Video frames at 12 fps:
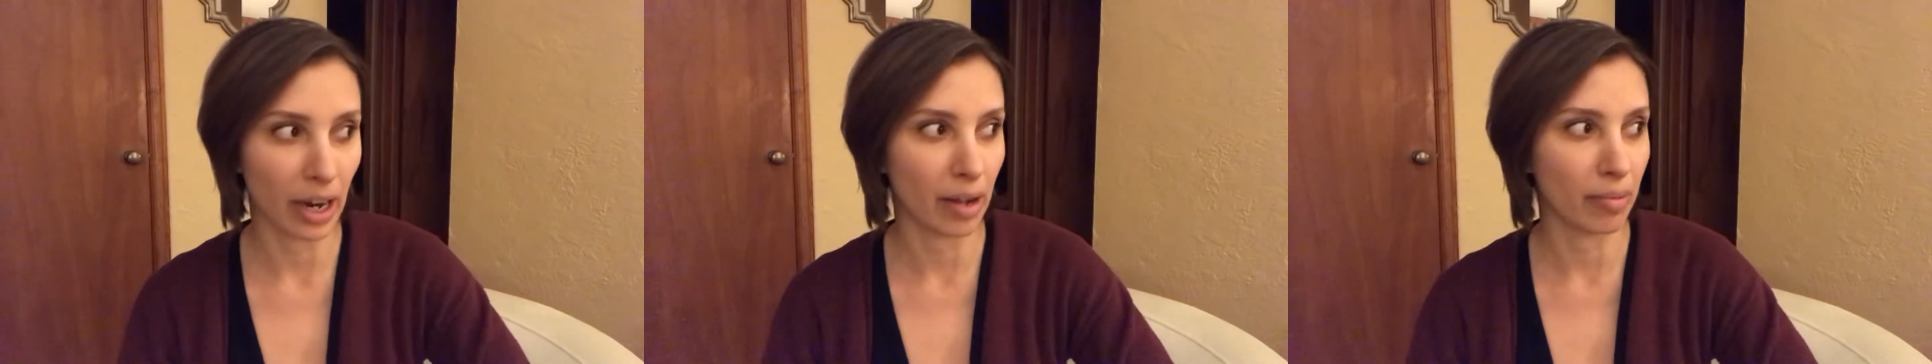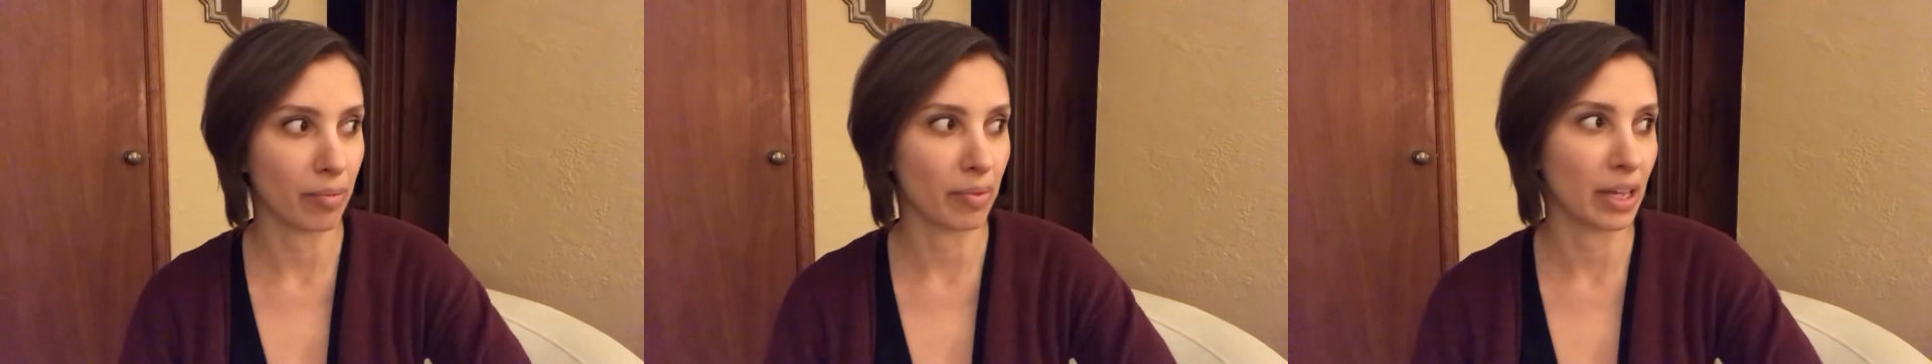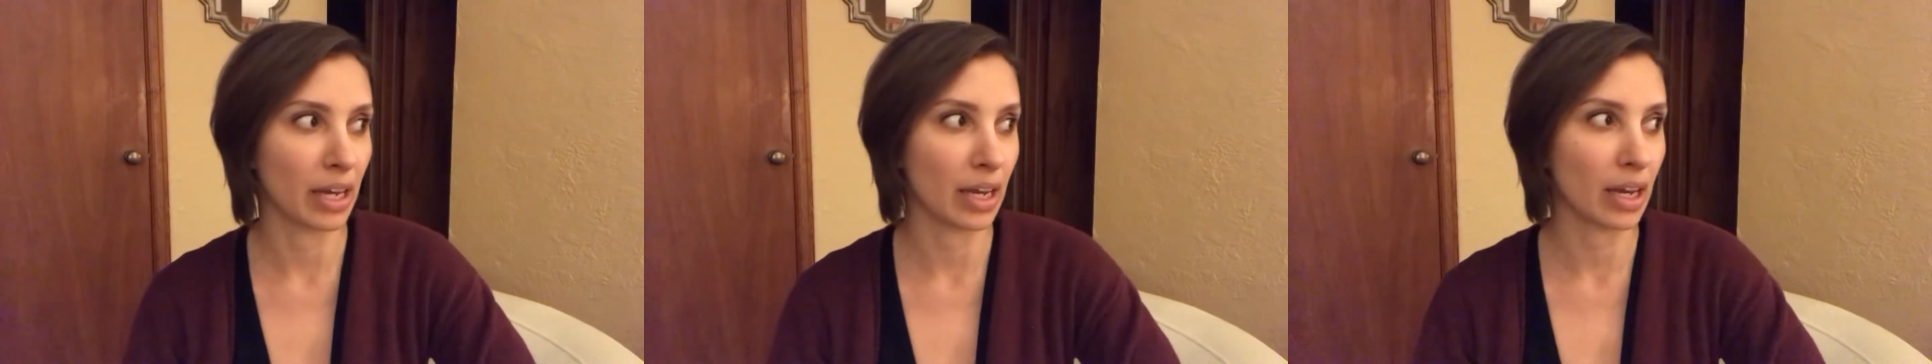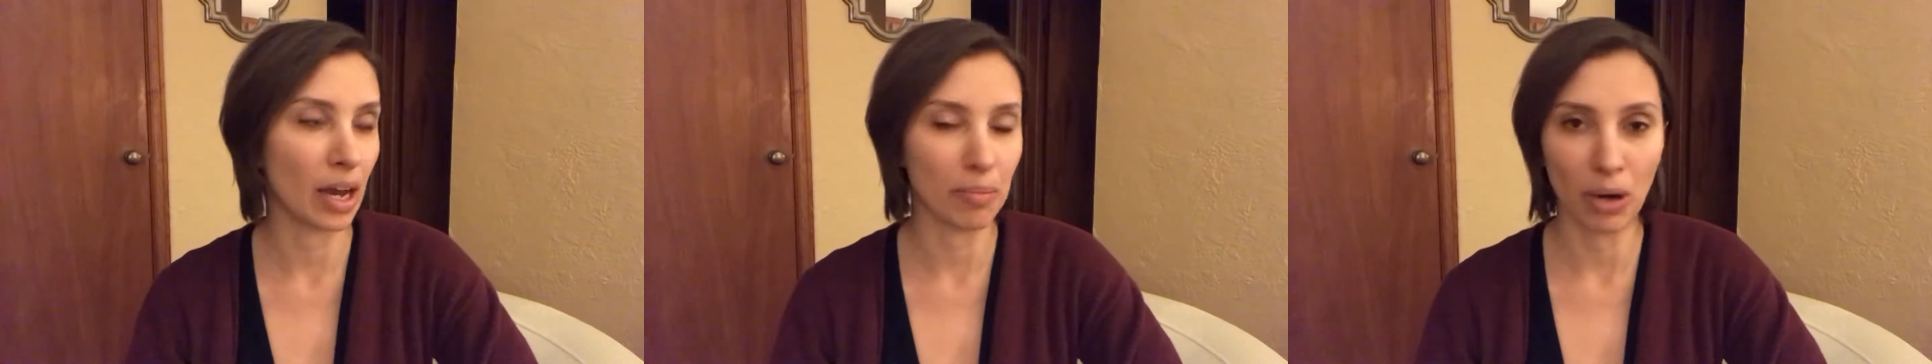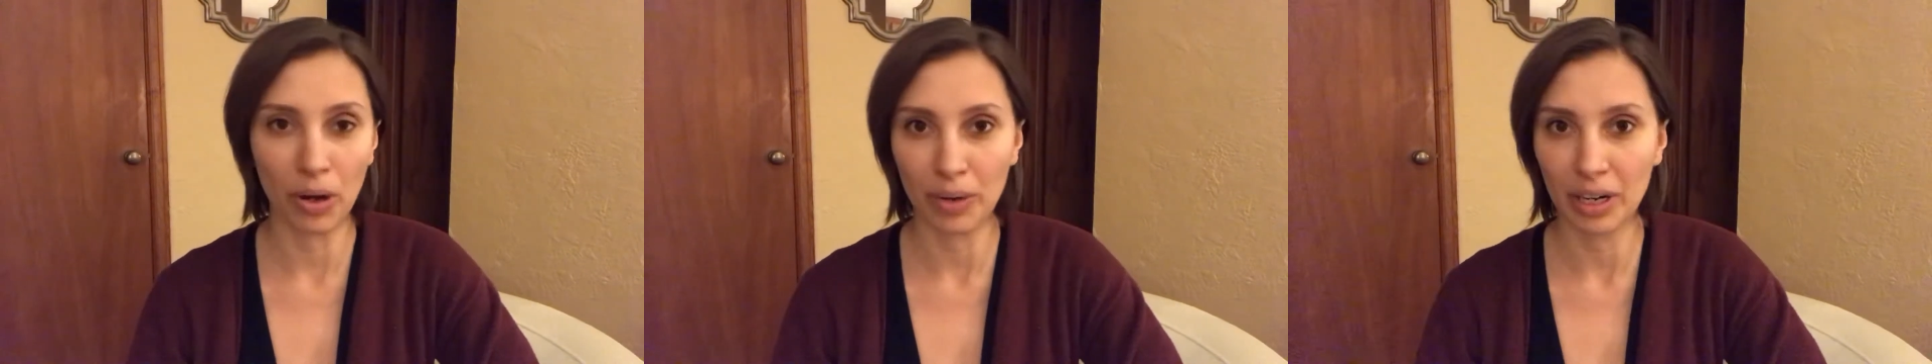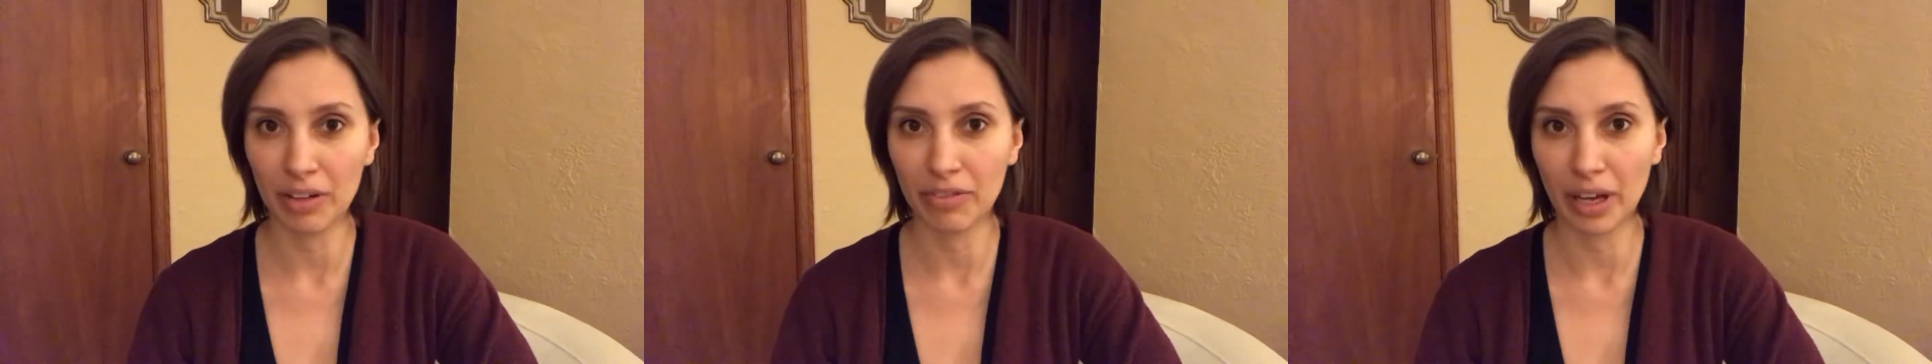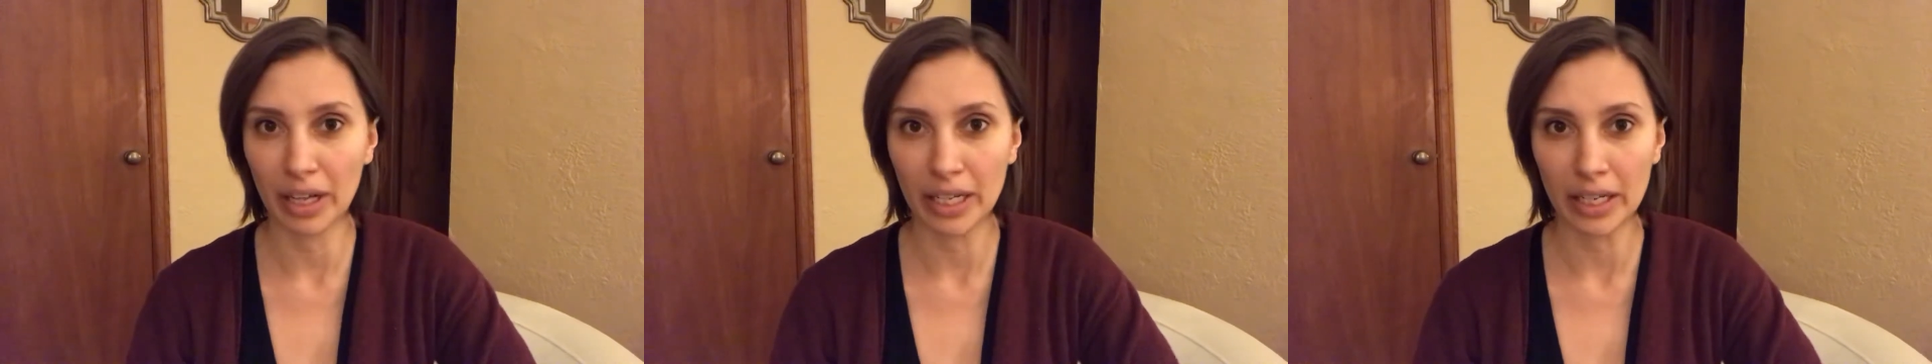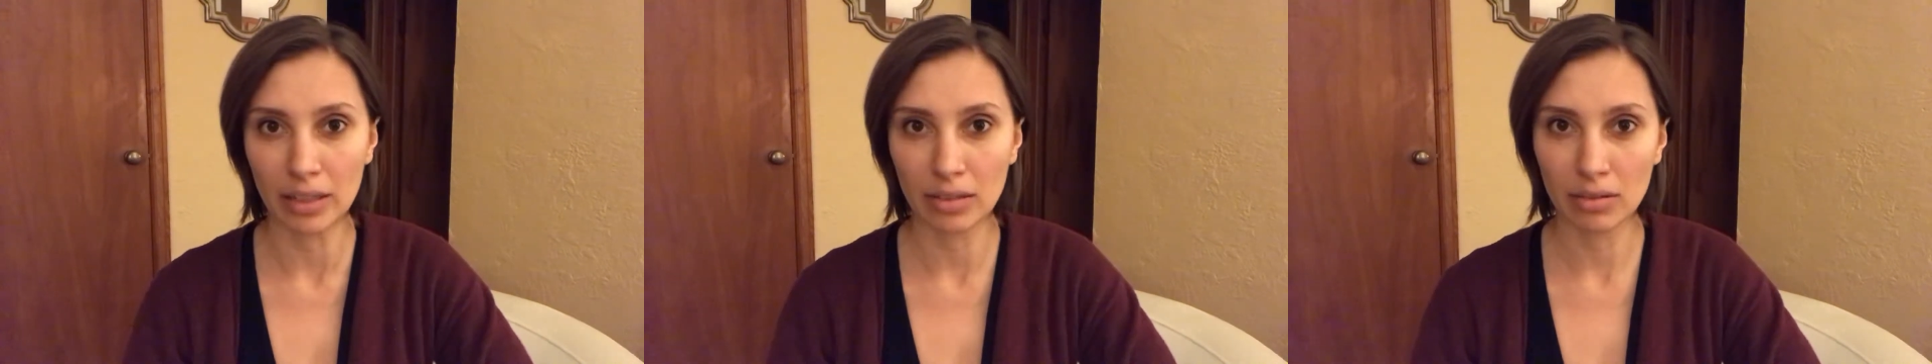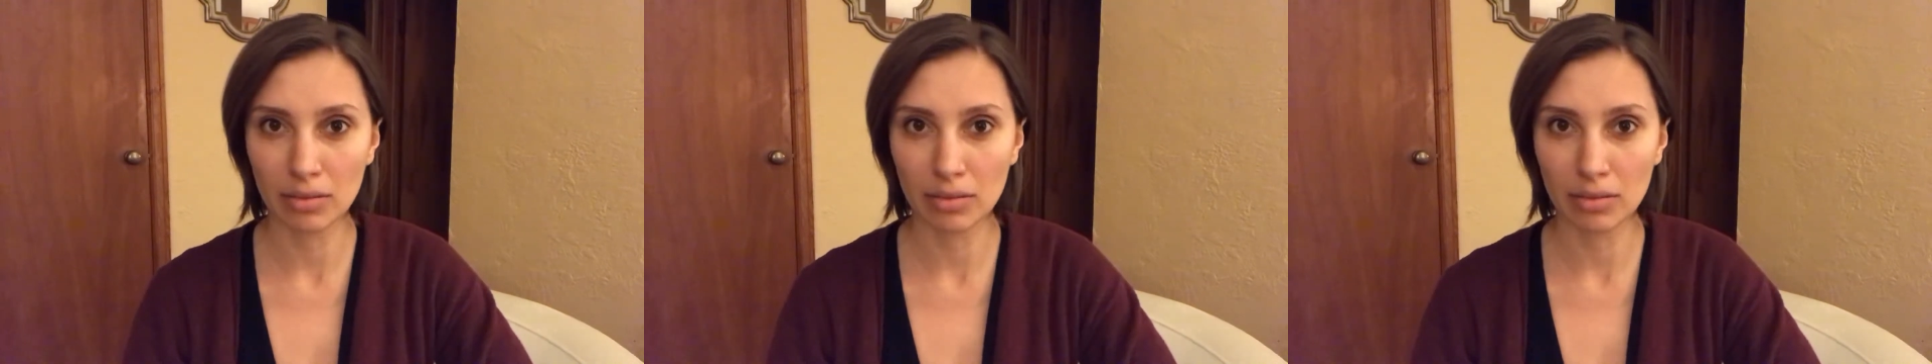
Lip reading: I'm like I'm already failing